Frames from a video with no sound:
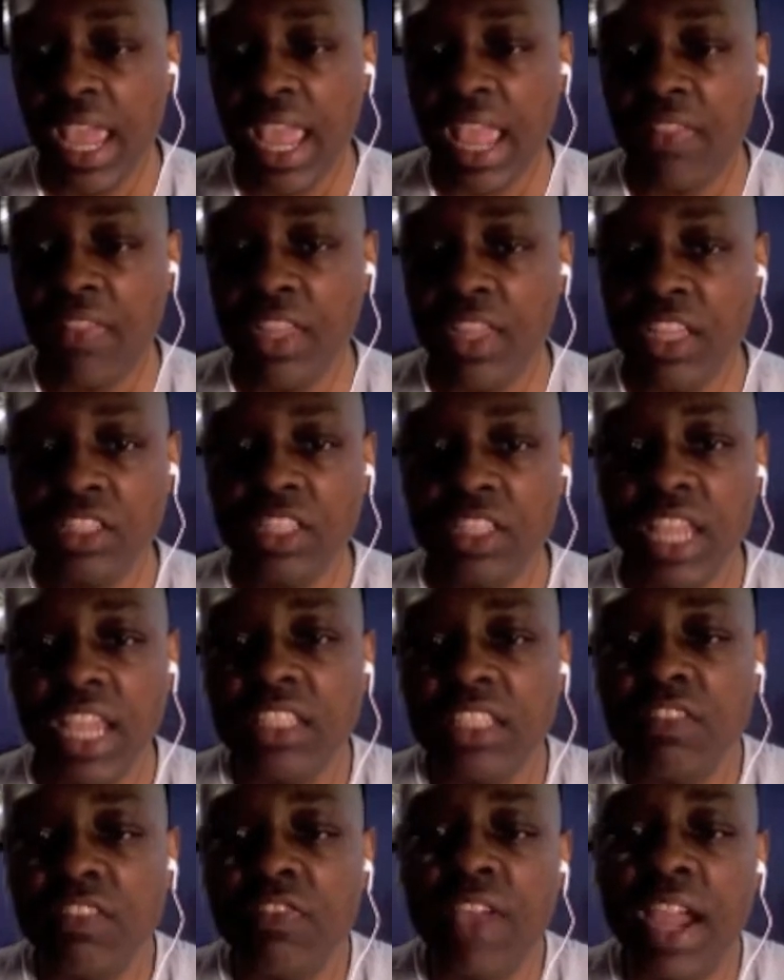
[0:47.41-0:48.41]
And these
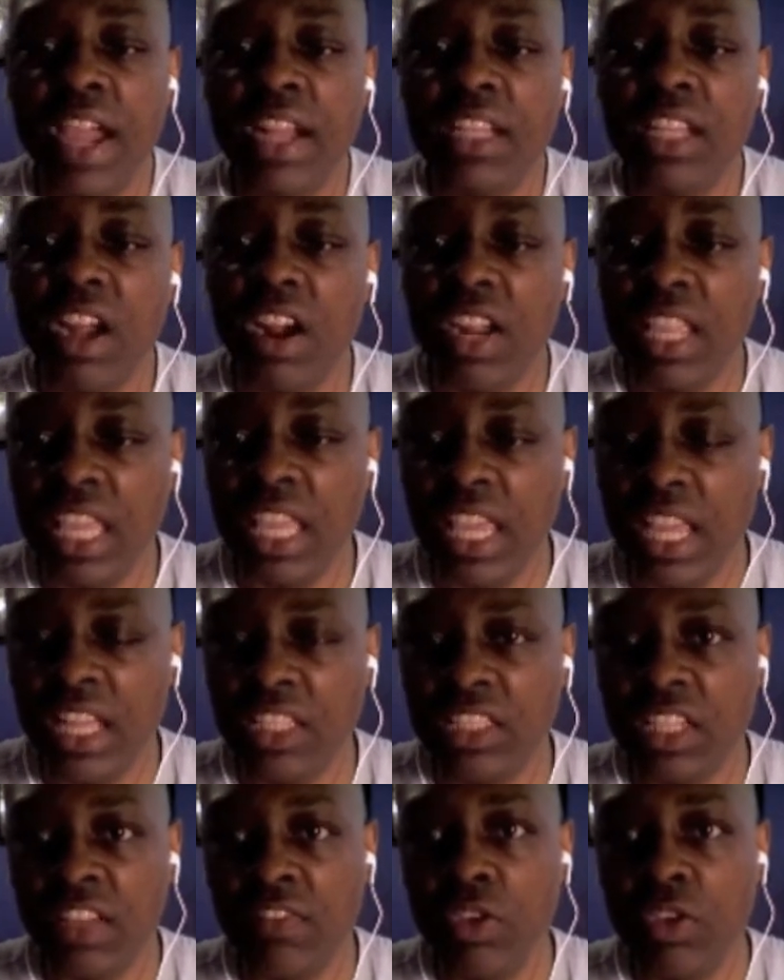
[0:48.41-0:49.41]
things affect our
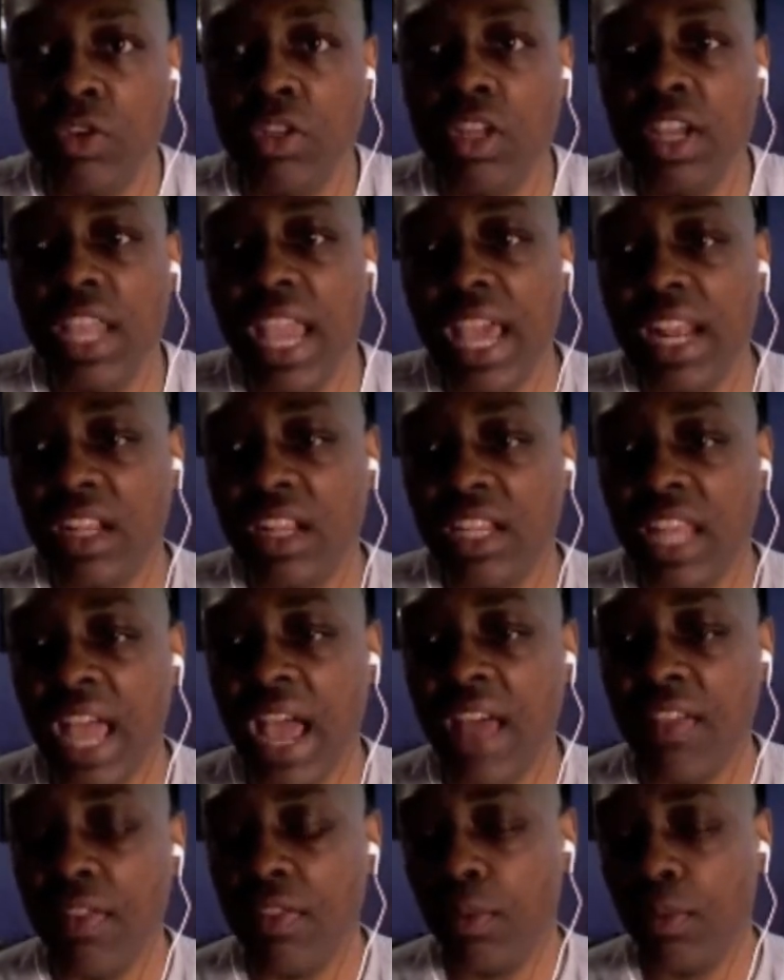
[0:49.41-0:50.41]
kids. If you look at a
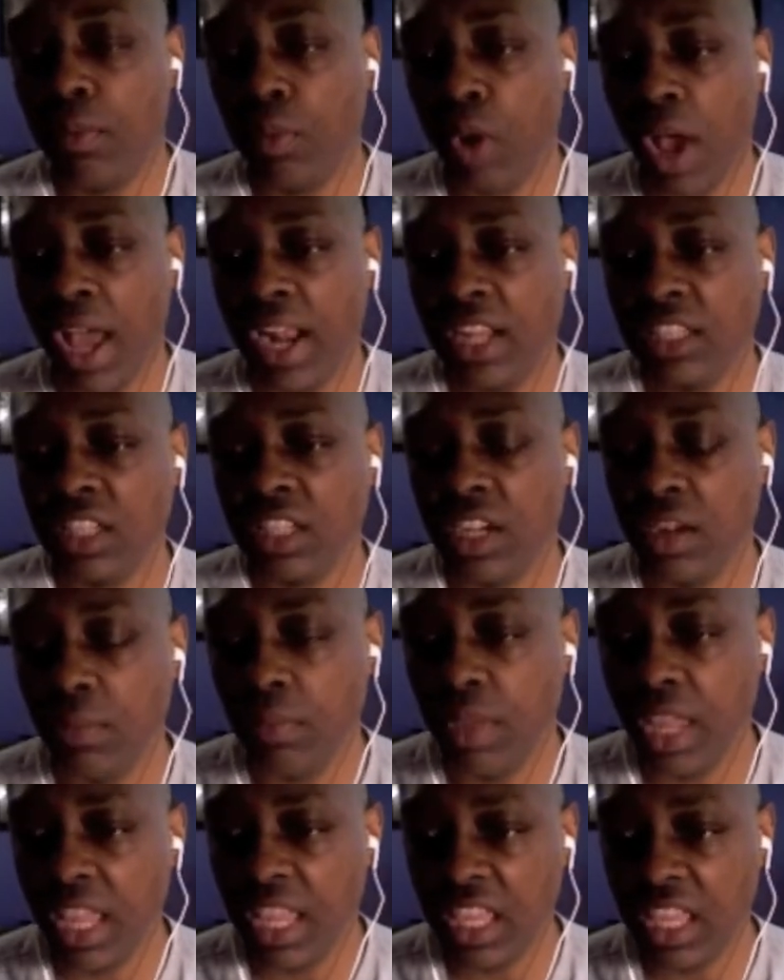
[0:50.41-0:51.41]
lot of the products that are
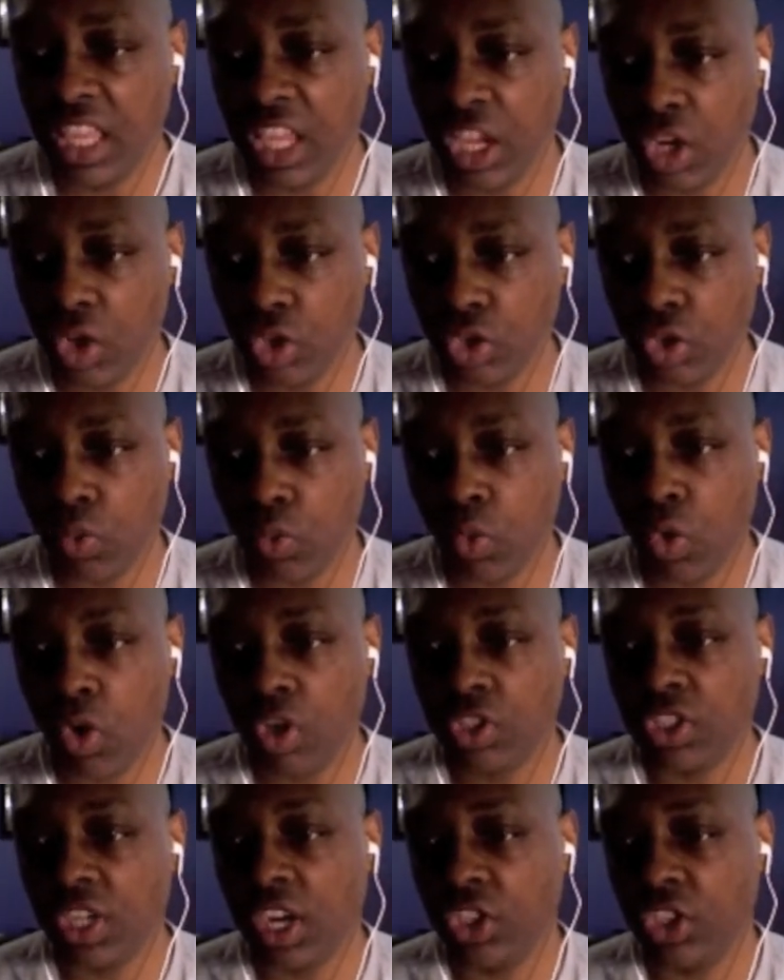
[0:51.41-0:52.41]
being geared
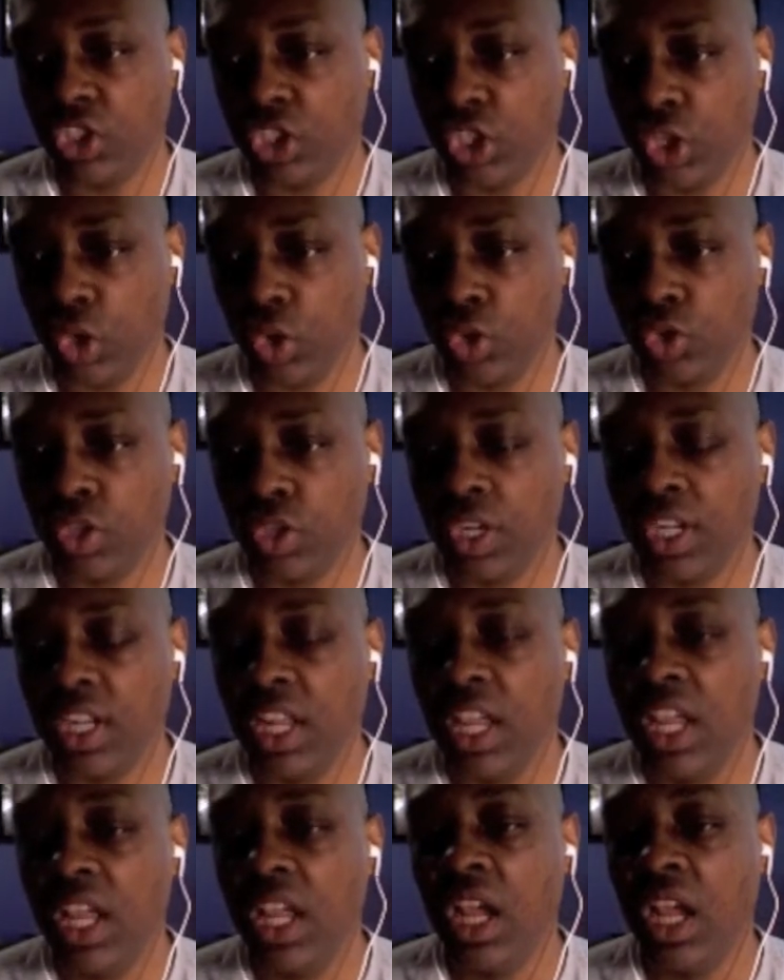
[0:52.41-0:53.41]
towards our children,
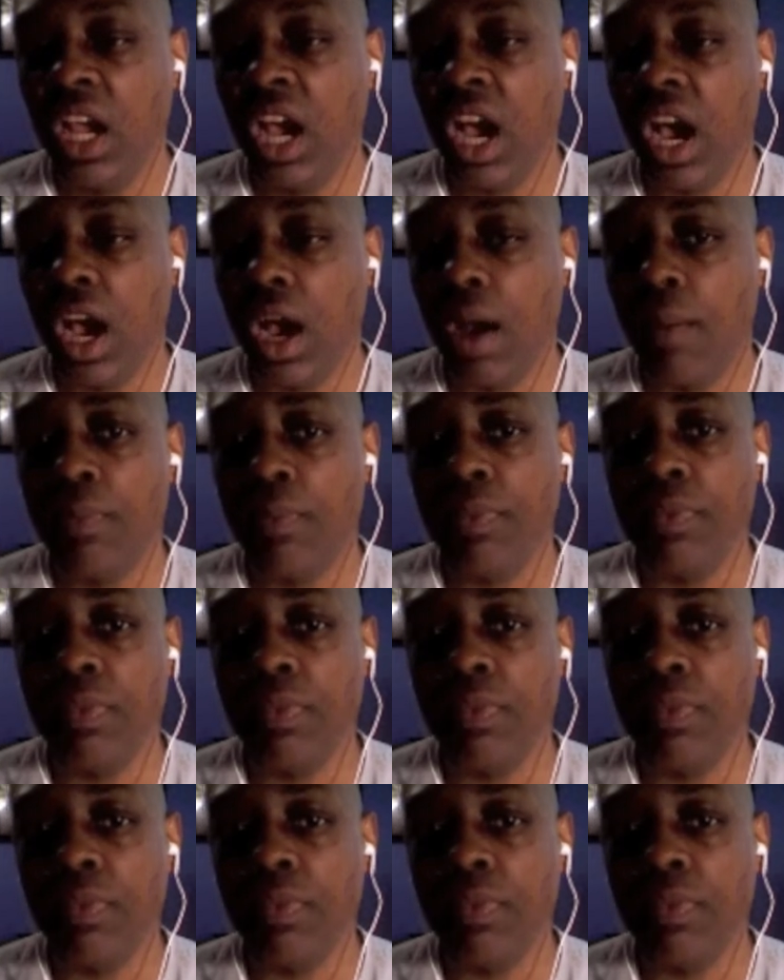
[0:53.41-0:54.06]
um,